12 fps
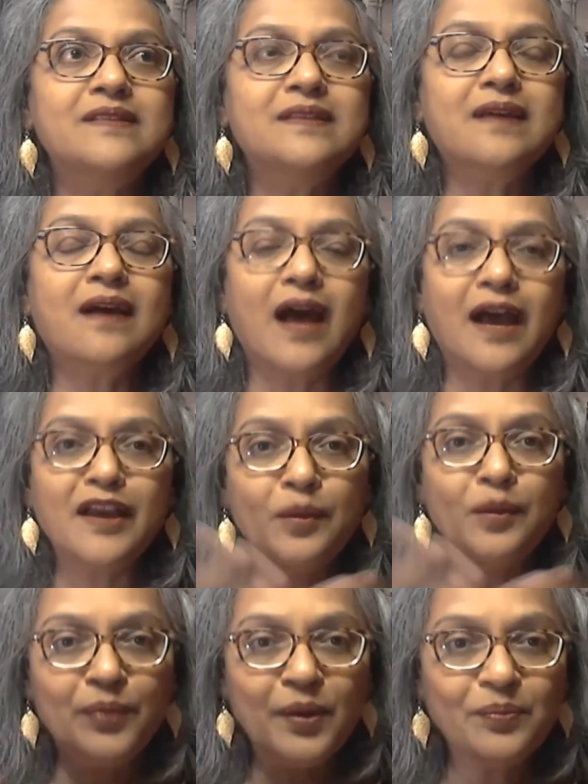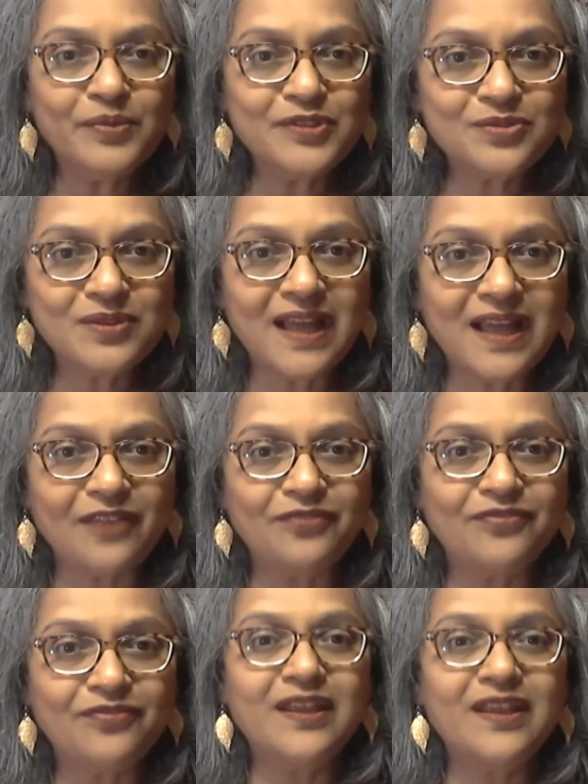is a higher purpose to life
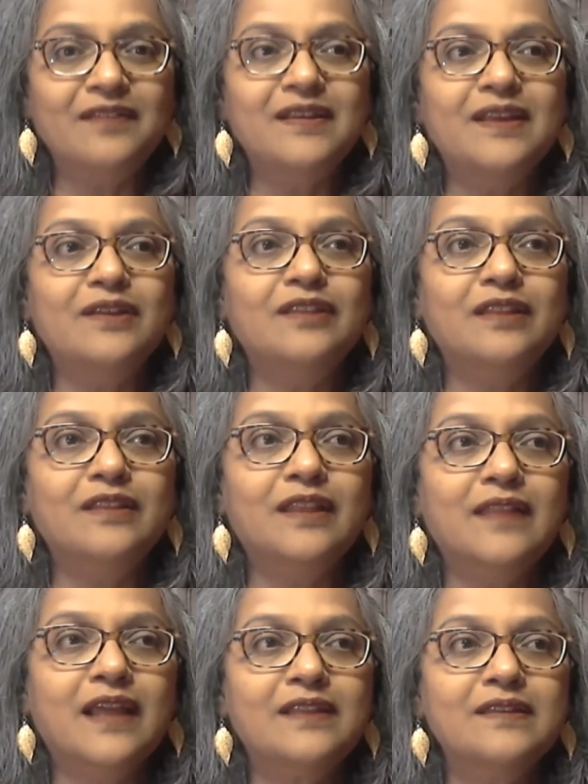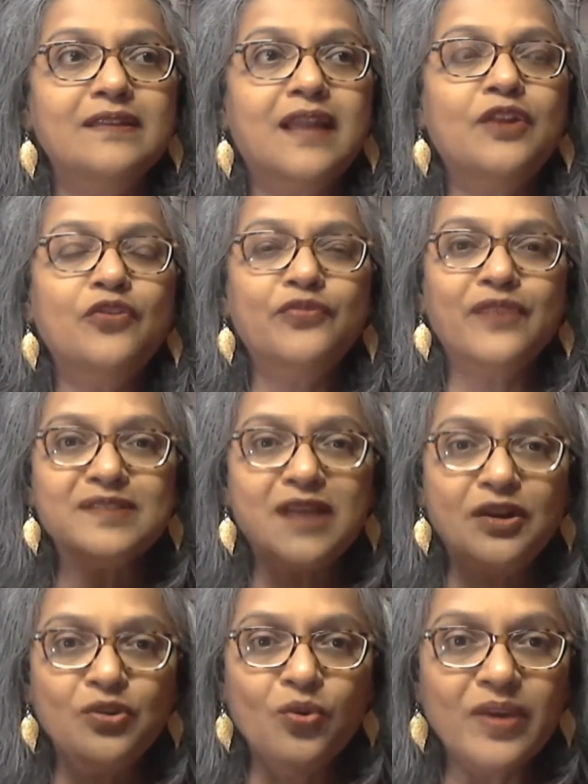there that none of us
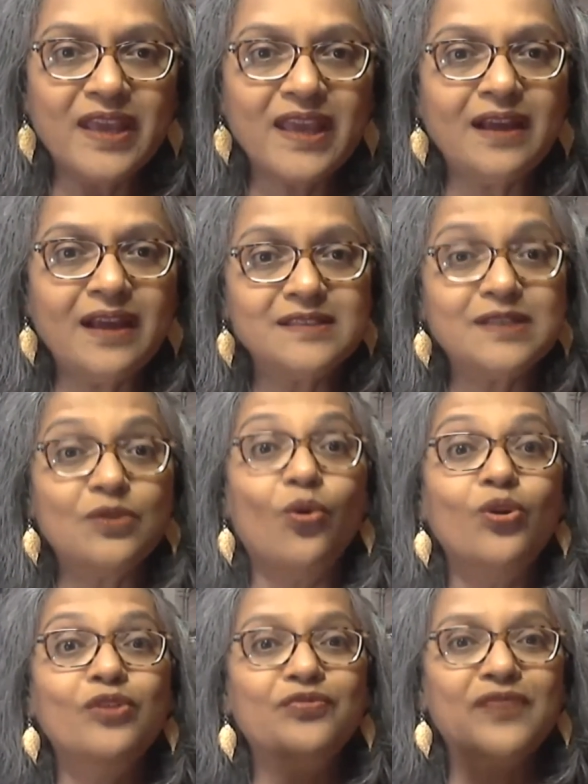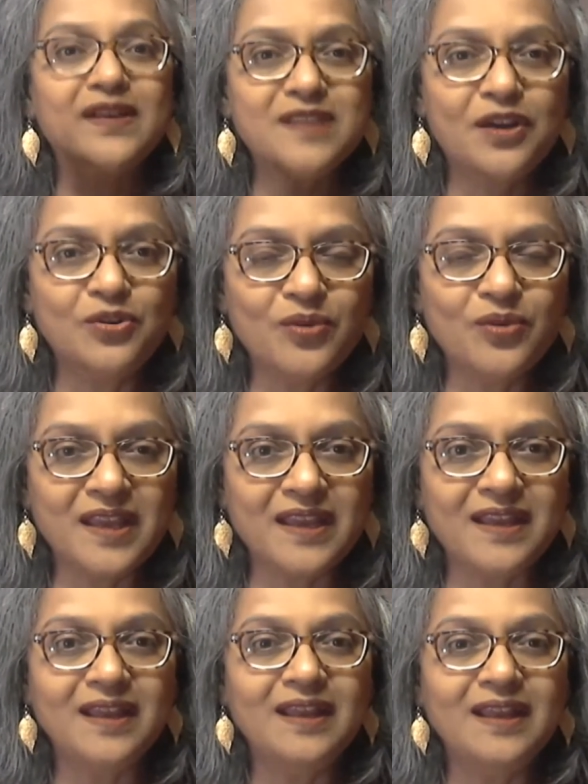are okay until all of us are
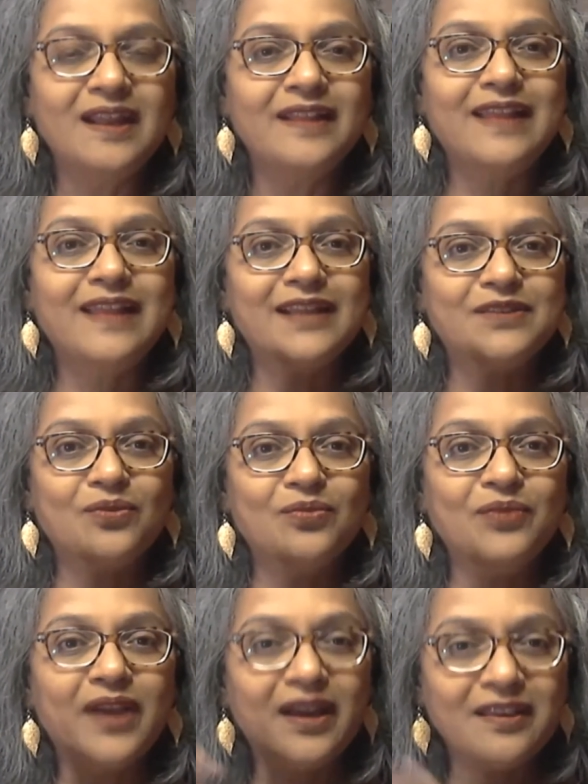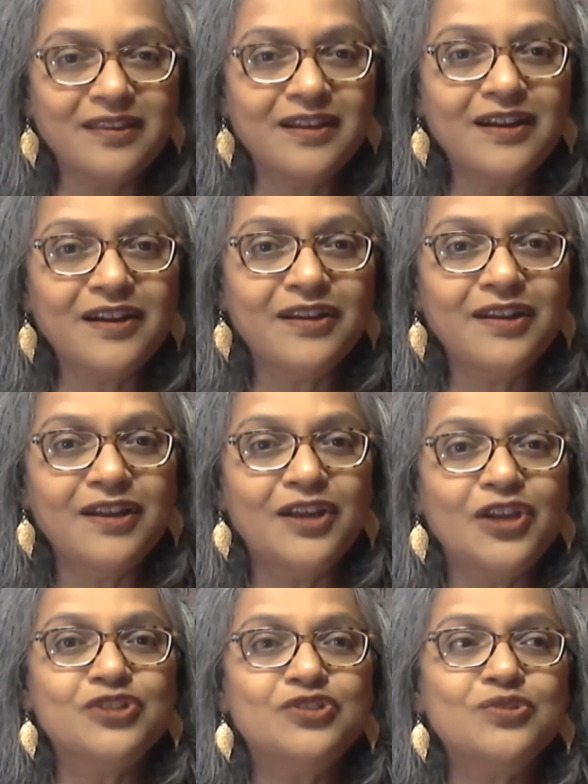okay that we are here
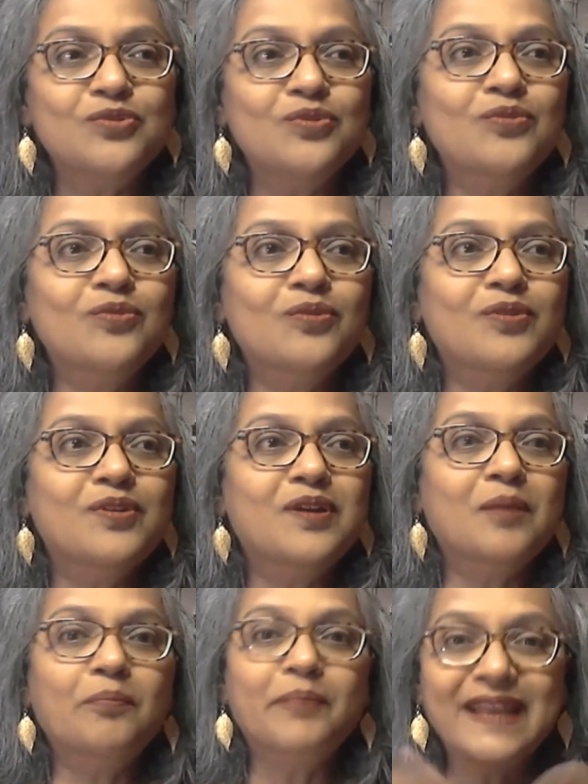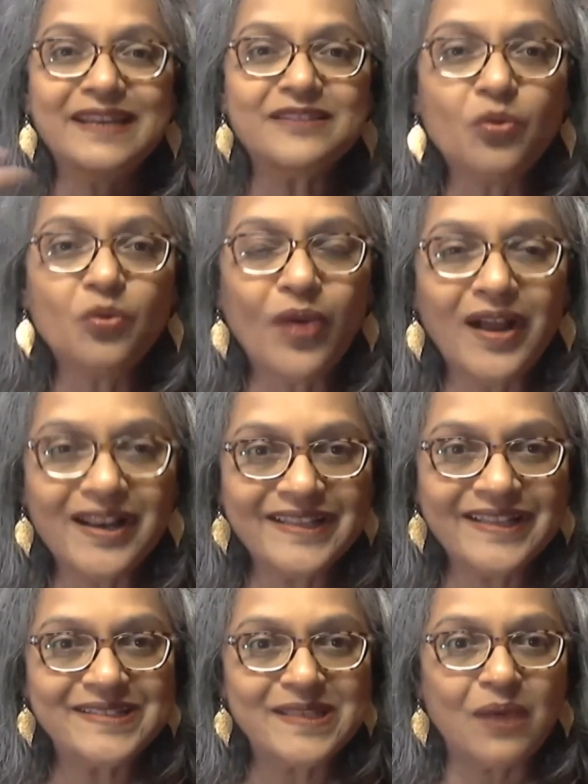to complete the world
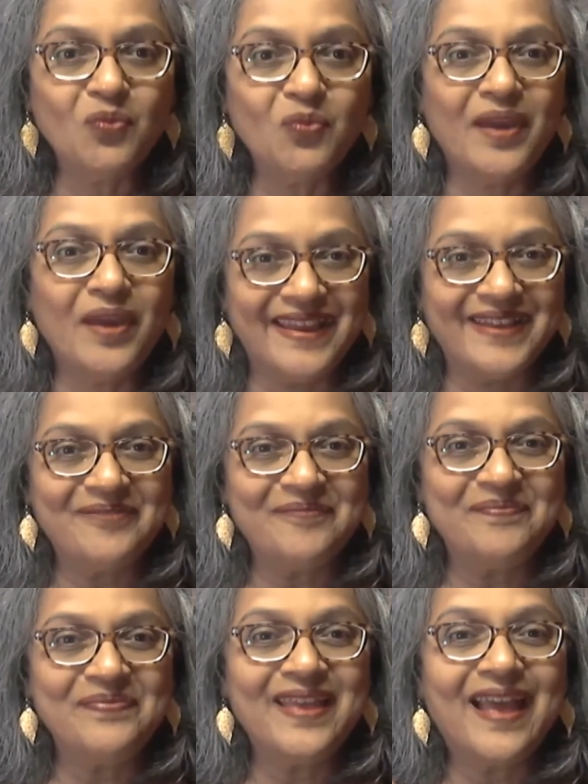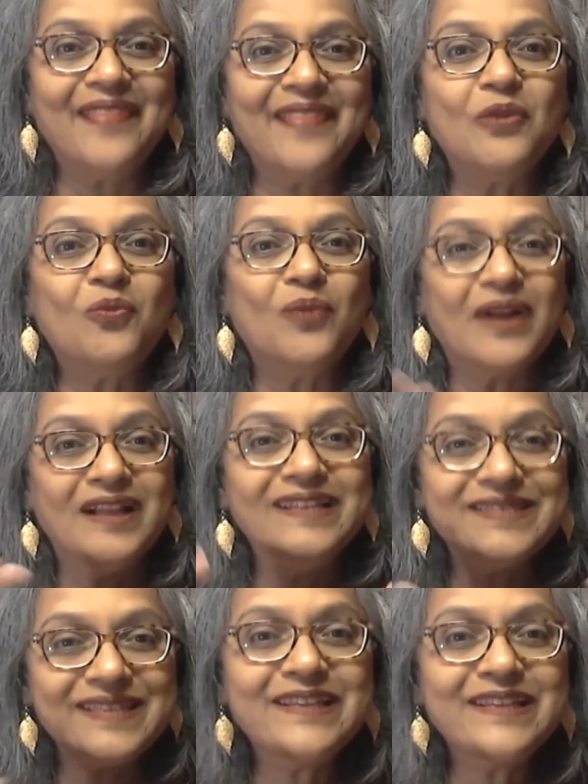in some way and the world
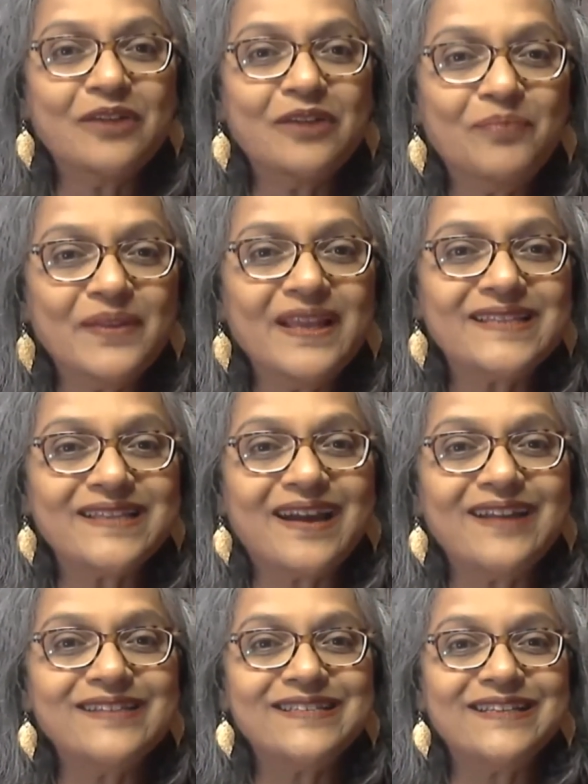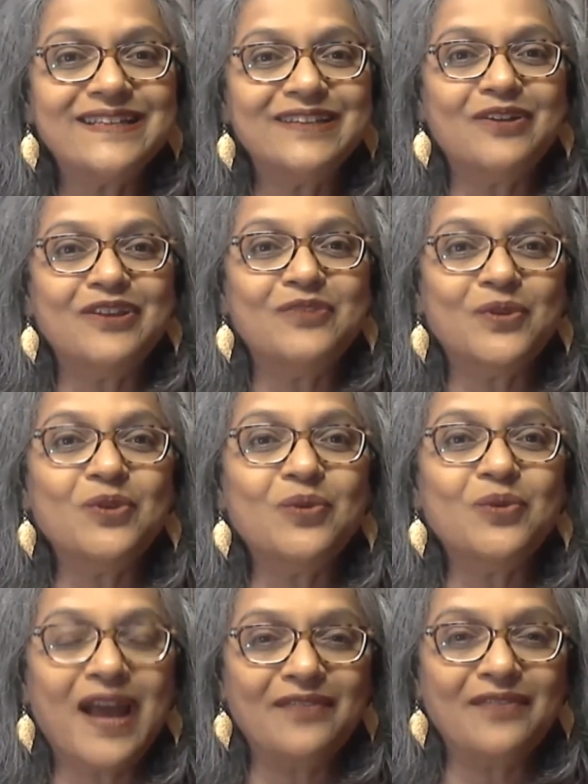is incomplete until
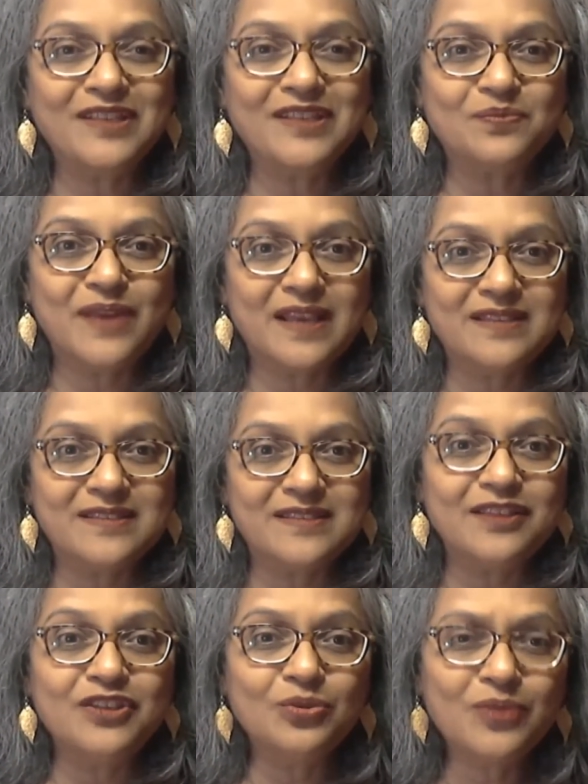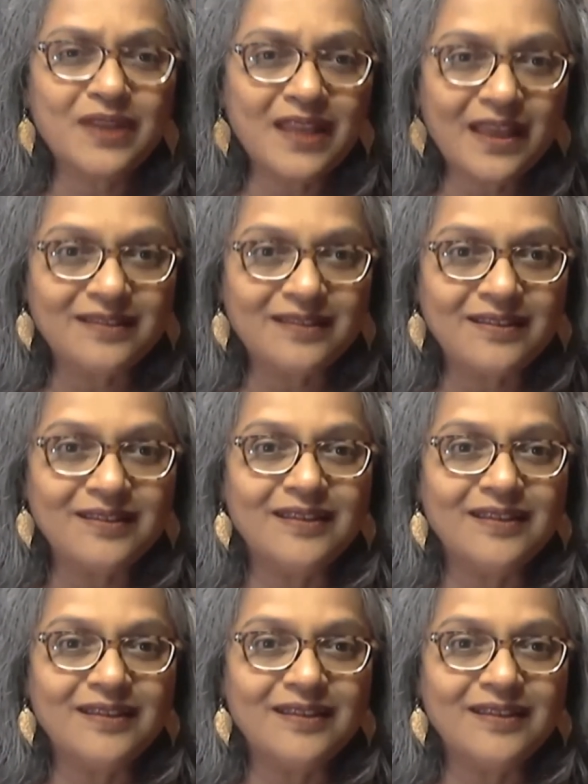you have expressed the unique